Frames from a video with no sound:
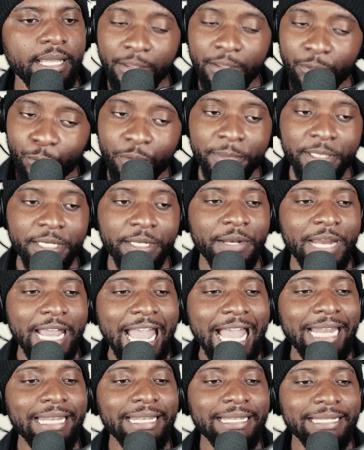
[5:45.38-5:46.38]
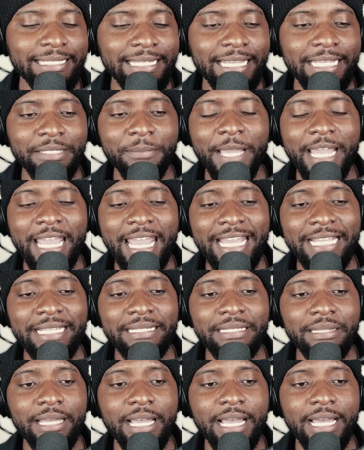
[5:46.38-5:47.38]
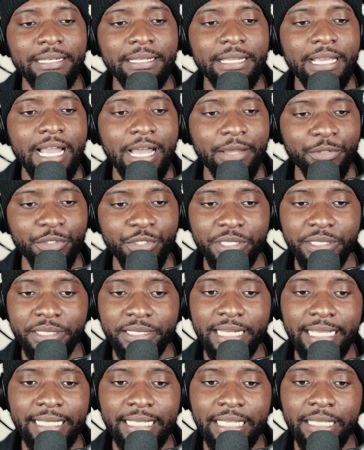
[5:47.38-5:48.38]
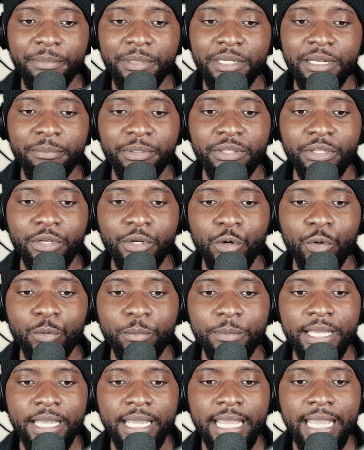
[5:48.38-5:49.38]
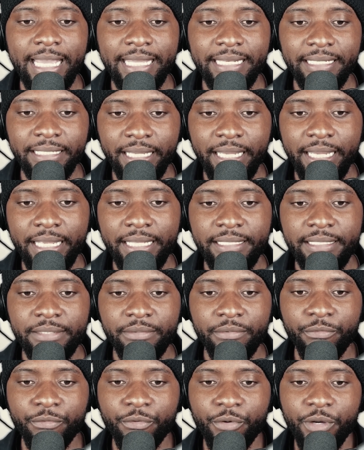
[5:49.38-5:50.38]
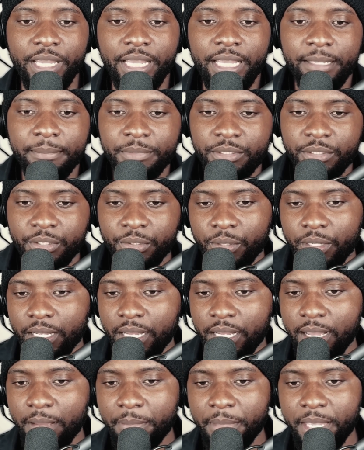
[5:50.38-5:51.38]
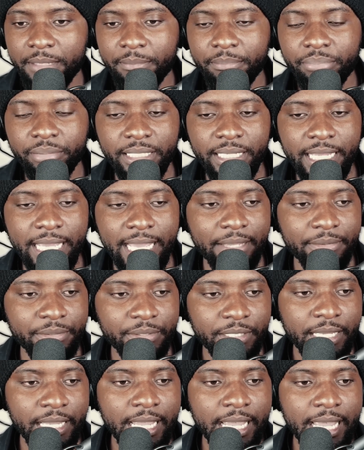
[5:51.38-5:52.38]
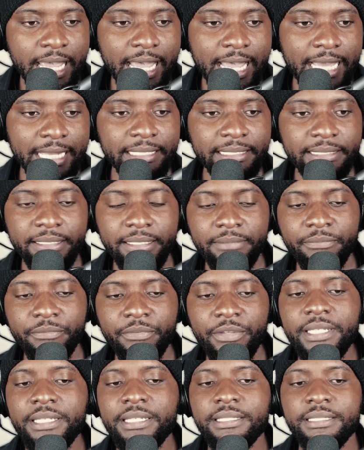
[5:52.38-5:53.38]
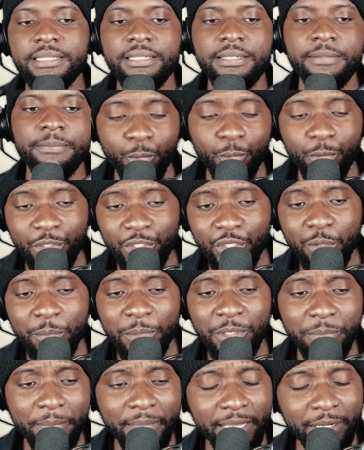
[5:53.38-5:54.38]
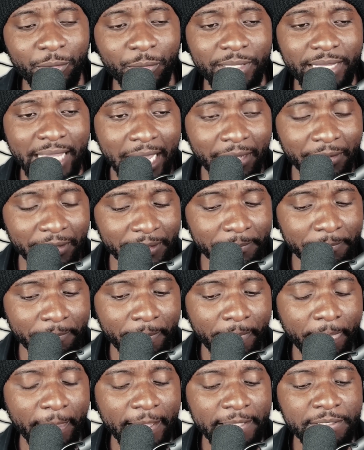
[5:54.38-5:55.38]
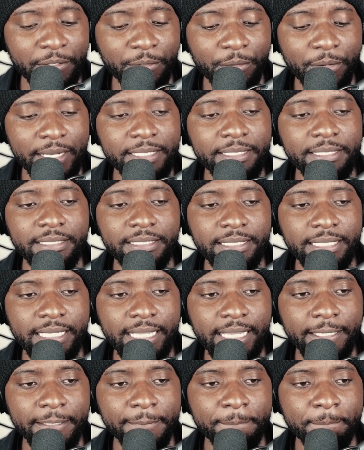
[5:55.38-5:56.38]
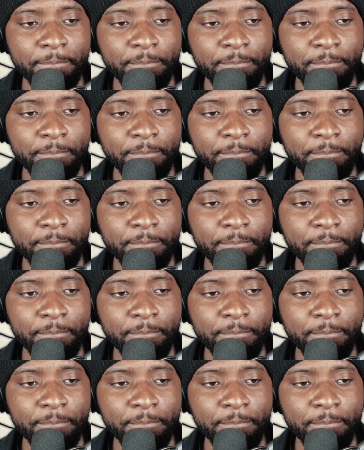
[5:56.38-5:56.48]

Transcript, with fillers: Another woman here added and says, My ex thought I'll just stay keeping up with the home and kids for him to come and play house at his convenience. We're so much better without him. That's crazy to say.